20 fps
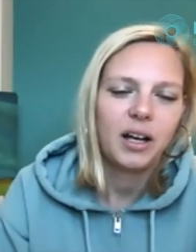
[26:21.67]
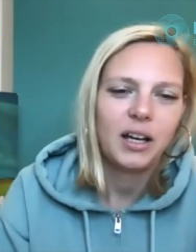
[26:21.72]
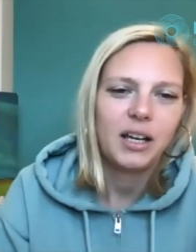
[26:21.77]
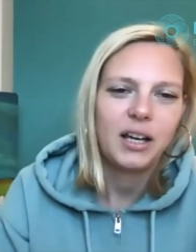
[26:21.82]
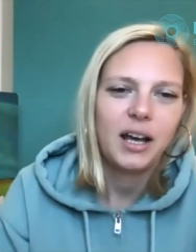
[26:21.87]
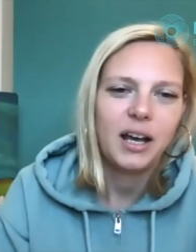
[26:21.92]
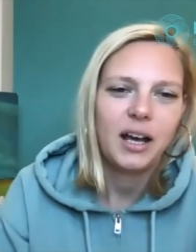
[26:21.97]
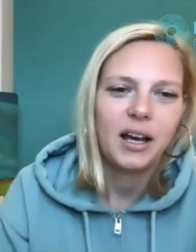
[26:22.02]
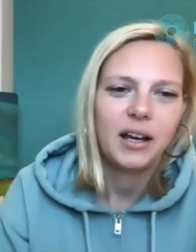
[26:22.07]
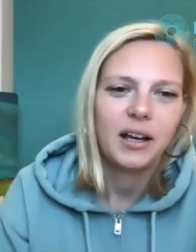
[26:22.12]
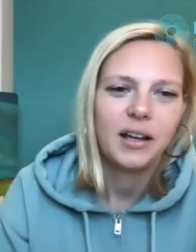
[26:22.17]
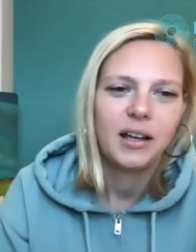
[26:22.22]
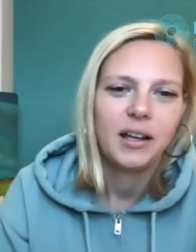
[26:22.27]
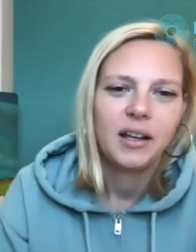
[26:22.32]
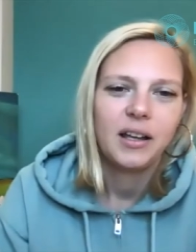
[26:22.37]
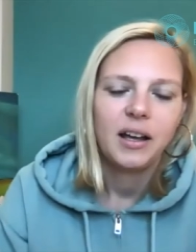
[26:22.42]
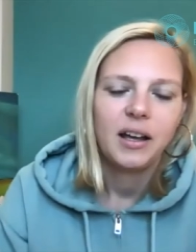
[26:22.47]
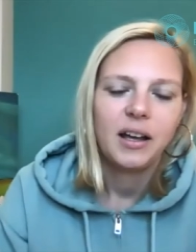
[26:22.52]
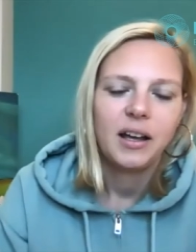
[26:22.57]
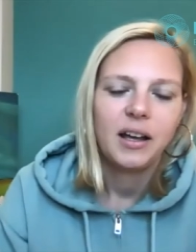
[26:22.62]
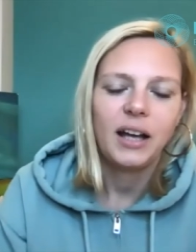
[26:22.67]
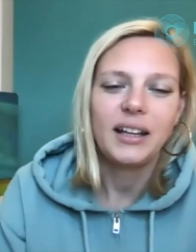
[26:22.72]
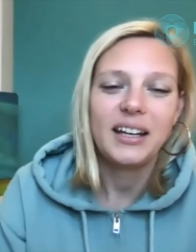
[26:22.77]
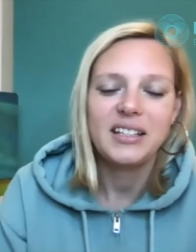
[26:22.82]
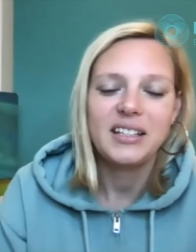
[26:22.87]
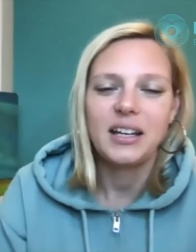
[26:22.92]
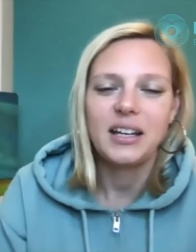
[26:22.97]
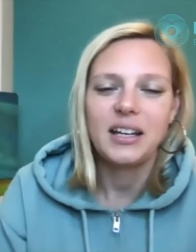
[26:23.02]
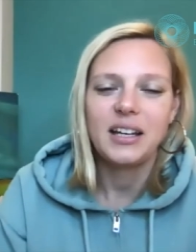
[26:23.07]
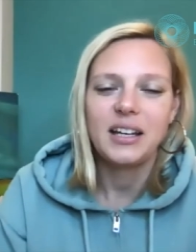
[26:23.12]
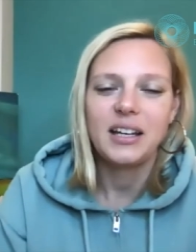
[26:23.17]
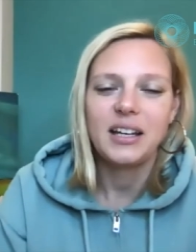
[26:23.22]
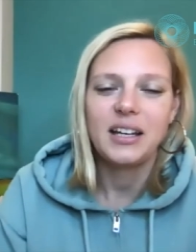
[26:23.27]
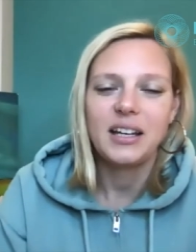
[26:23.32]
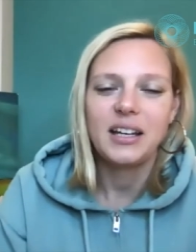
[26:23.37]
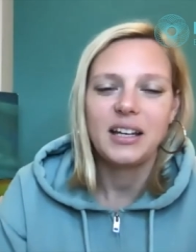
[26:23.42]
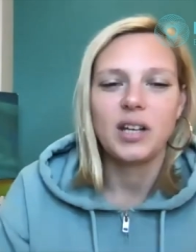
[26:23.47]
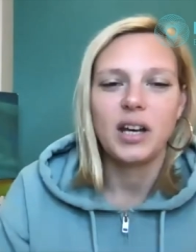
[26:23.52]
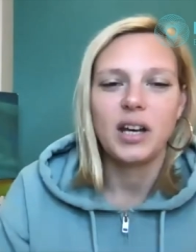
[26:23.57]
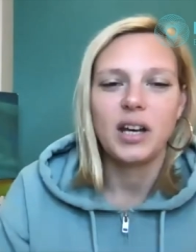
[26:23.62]
I like to
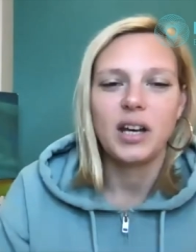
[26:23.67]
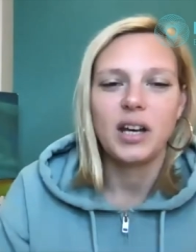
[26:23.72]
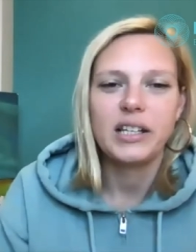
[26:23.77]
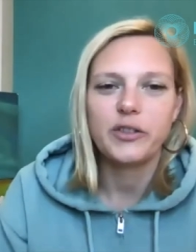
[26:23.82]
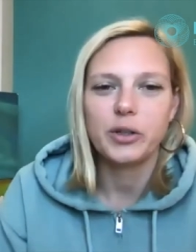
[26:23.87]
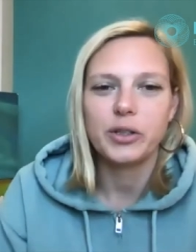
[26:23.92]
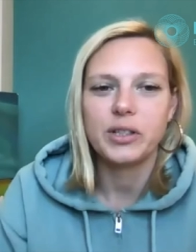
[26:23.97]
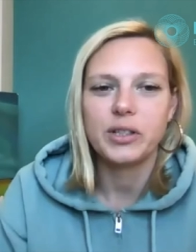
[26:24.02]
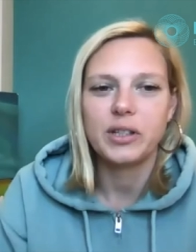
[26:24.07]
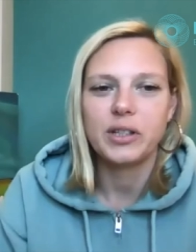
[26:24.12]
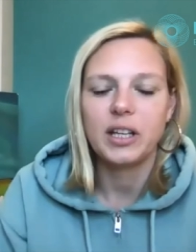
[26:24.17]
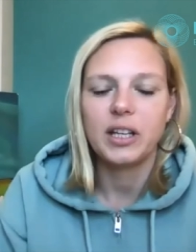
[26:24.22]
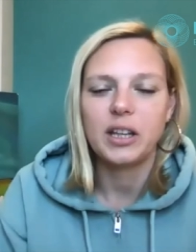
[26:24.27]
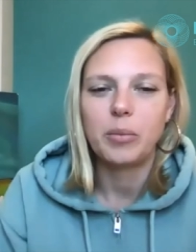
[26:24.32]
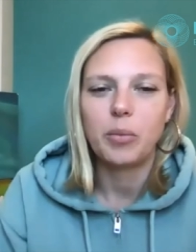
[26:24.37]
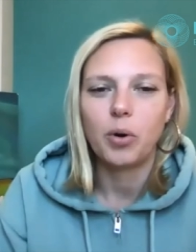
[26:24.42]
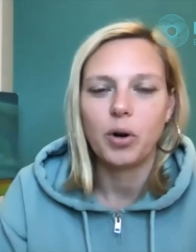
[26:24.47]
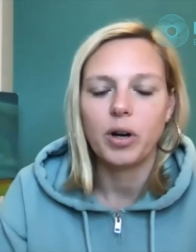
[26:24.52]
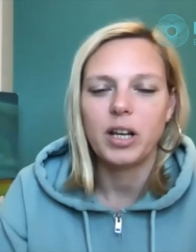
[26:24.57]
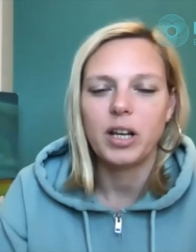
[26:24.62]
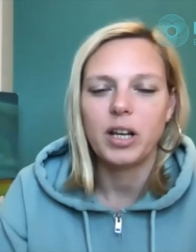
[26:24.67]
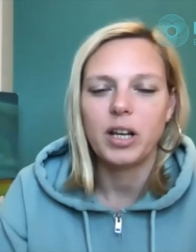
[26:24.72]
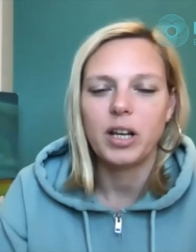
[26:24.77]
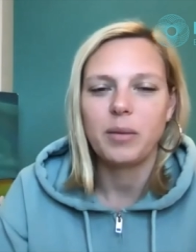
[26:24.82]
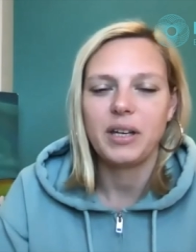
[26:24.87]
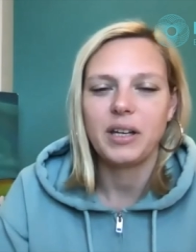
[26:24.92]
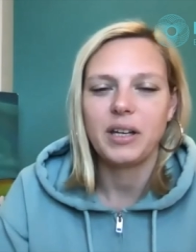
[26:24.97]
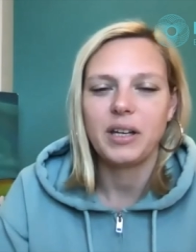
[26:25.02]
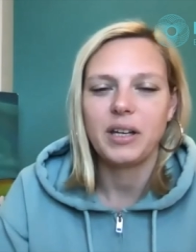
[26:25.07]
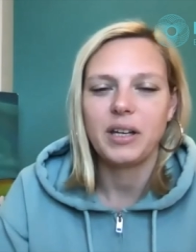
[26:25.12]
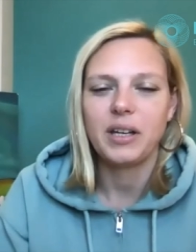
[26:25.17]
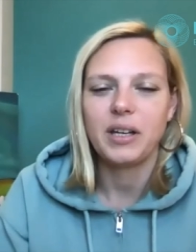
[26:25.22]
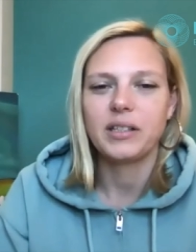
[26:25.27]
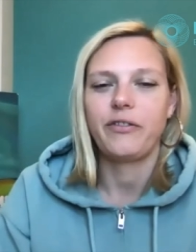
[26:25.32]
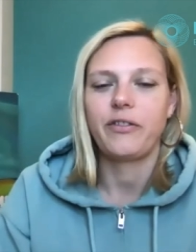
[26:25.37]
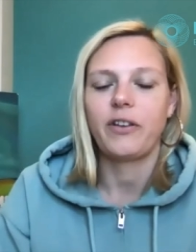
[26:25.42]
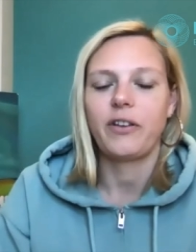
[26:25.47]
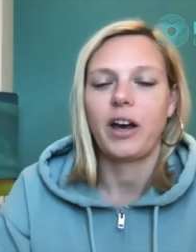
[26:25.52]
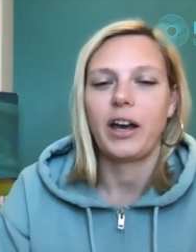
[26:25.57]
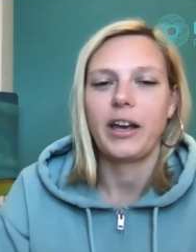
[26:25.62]
exercise first thing in the morning because
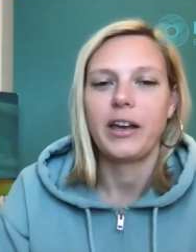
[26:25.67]
I